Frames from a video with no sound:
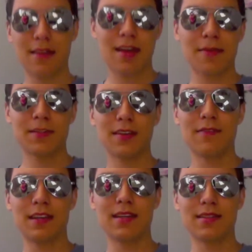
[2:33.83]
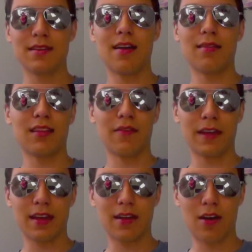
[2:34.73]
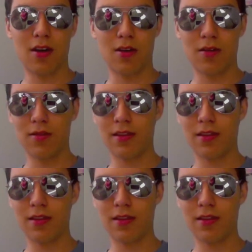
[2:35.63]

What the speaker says: captivity is not living at all,